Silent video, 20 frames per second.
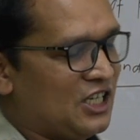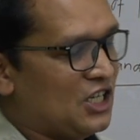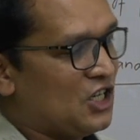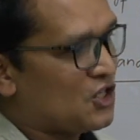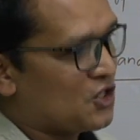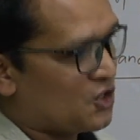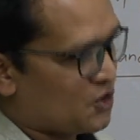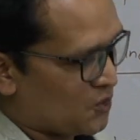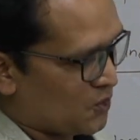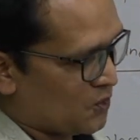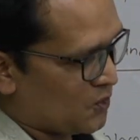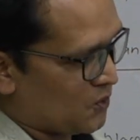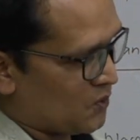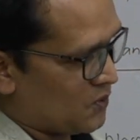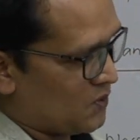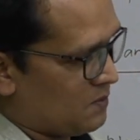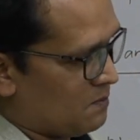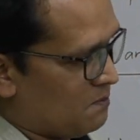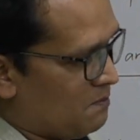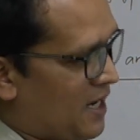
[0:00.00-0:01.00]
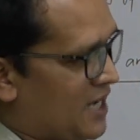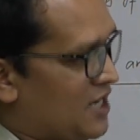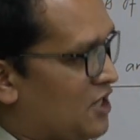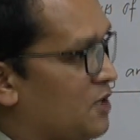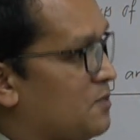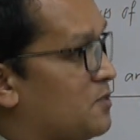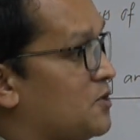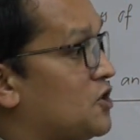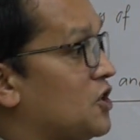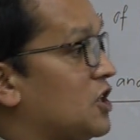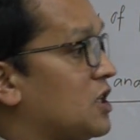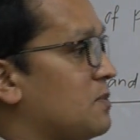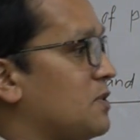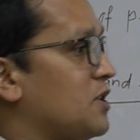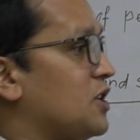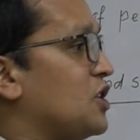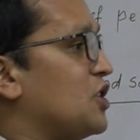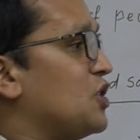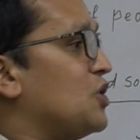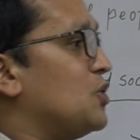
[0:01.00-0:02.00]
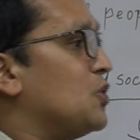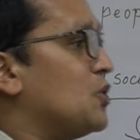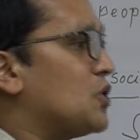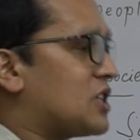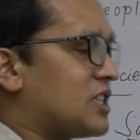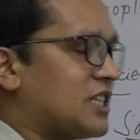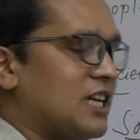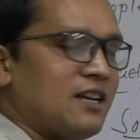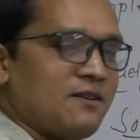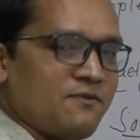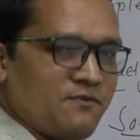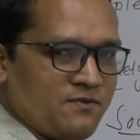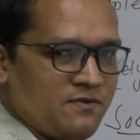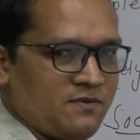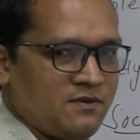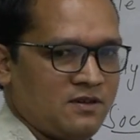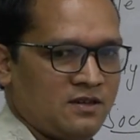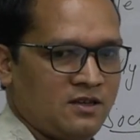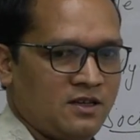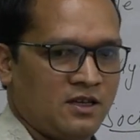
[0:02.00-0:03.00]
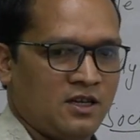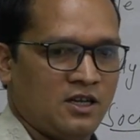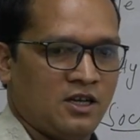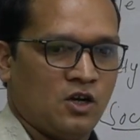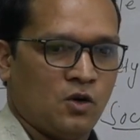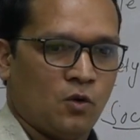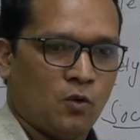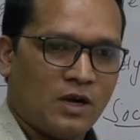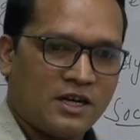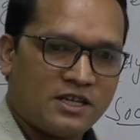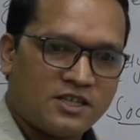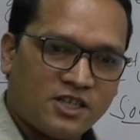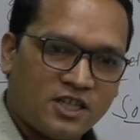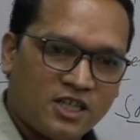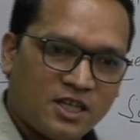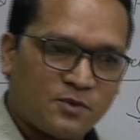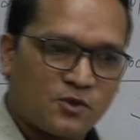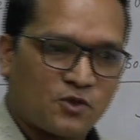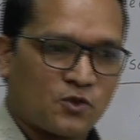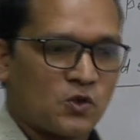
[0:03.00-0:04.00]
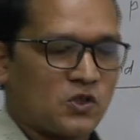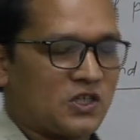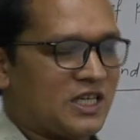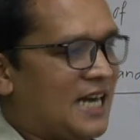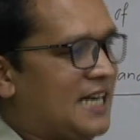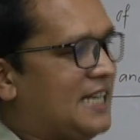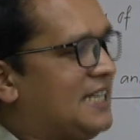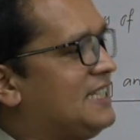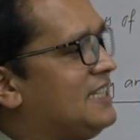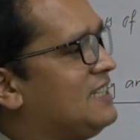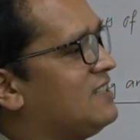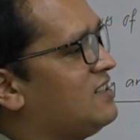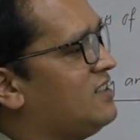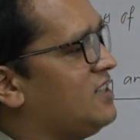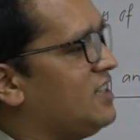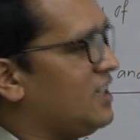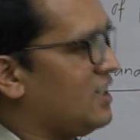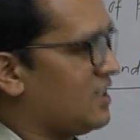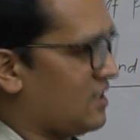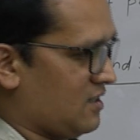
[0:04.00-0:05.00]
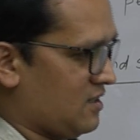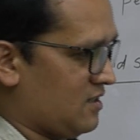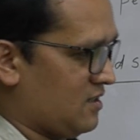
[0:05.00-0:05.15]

So by observing yourself, what sort of society is there?